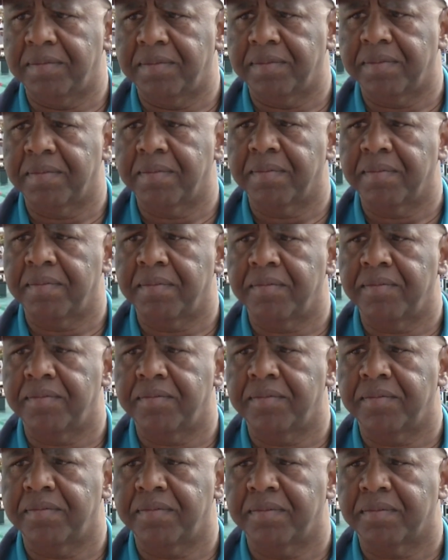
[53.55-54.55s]
how hard is
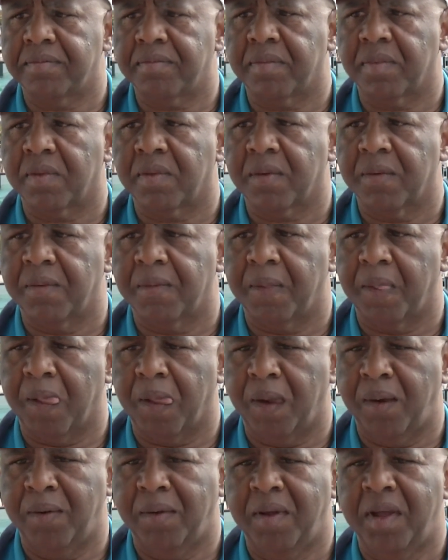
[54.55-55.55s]
it going to be to name the team
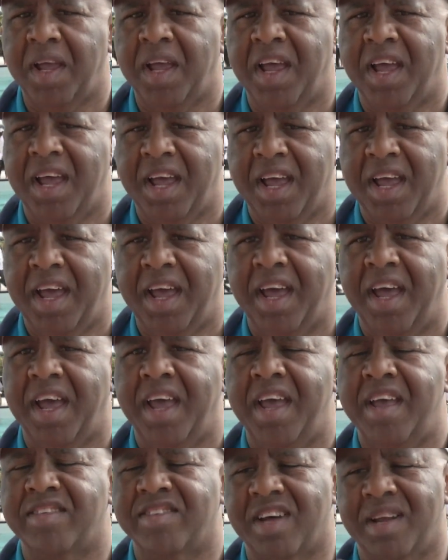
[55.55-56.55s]
this year? Is it going to be difficult?
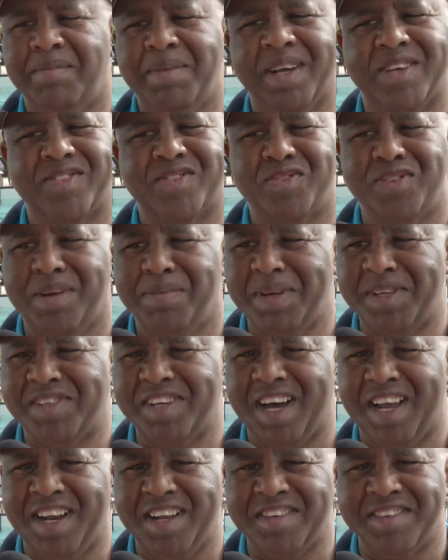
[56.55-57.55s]
It's going to be extremely
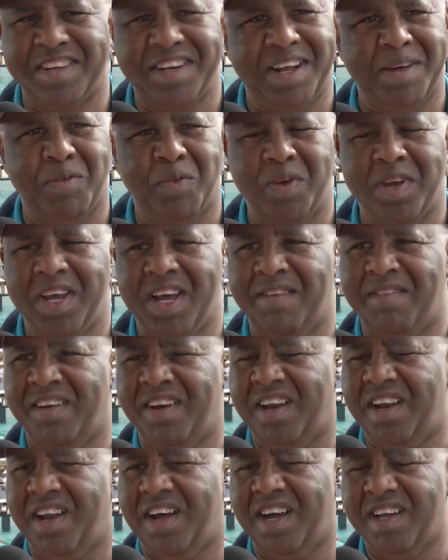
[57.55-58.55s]
challenging, and we have
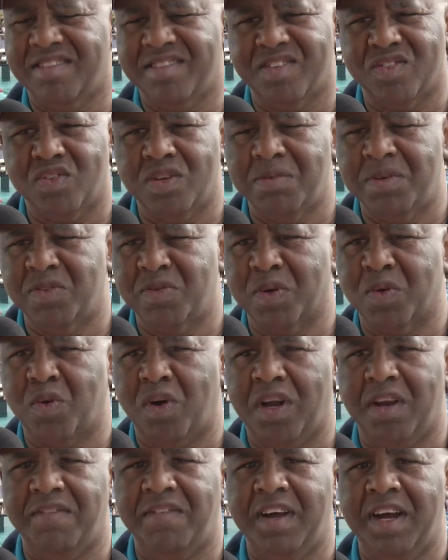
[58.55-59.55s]
lots of swimmers with
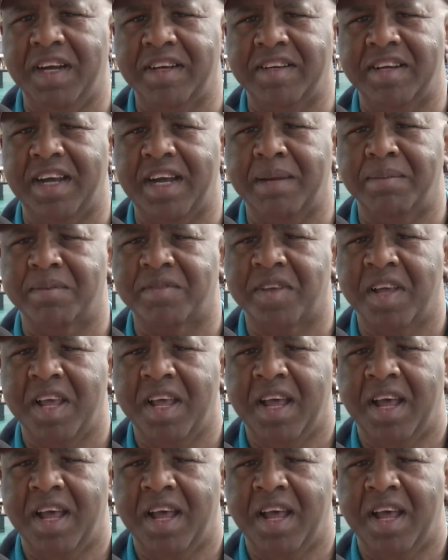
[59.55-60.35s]
qualifying times.